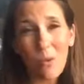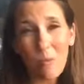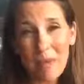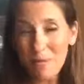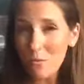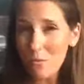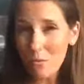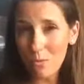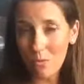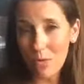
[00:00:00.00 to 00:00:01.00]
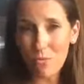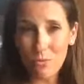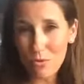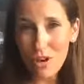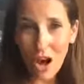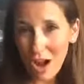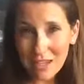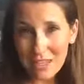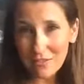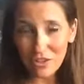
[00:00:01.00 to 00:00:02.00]
maybe the root
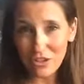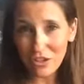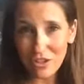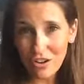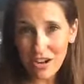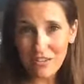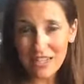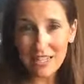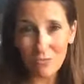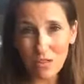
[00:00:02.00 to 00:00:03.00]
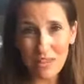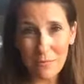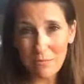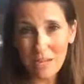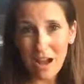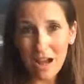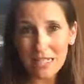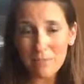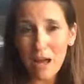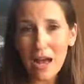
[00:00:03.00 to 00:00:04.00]
cause of your sugar cravings and what they might be
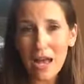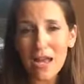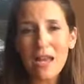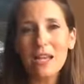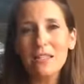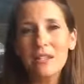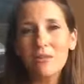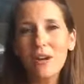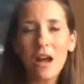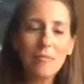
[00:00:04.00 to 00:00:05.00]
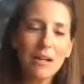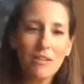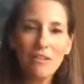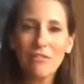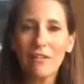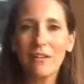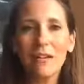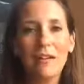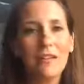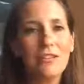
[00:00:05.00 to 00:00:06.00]
caused by. So come on over,
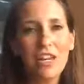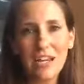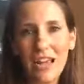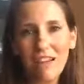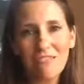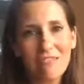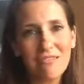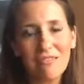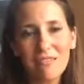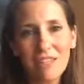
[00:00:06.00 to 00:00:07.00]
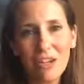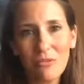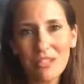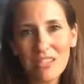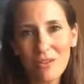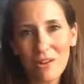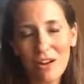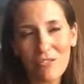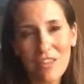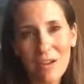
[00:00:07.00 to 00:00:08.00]
check out what's going
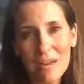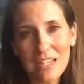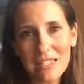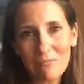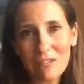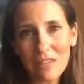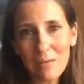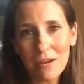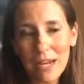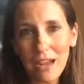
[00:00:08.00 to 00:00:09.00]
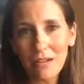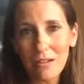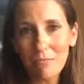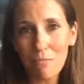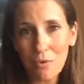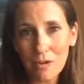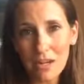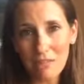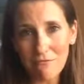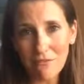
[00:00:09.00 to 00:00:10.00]
on over there because I'm really putting out
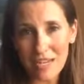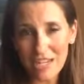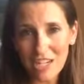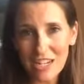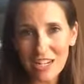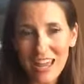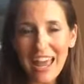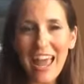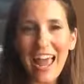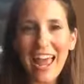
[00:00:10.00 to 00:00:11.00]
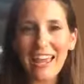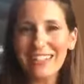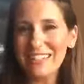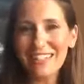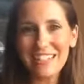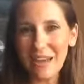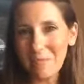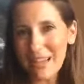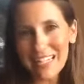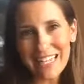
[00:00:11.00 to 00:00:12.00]
important information, and stop
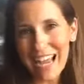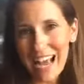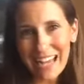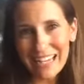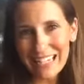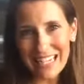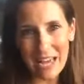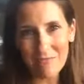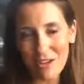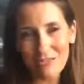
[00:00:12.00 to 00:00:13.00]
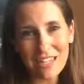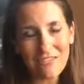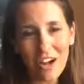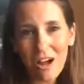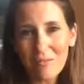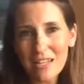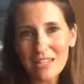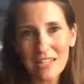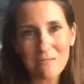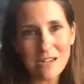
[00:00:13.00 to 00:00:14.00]
by, say hi anytime, leave a comment,
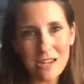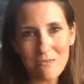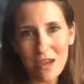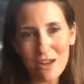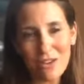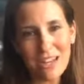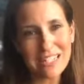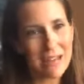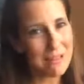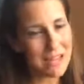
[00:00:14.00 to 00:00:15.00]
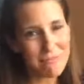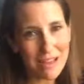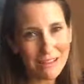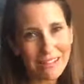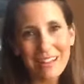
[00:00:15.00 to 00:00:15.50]
send me an email. You guys have my email.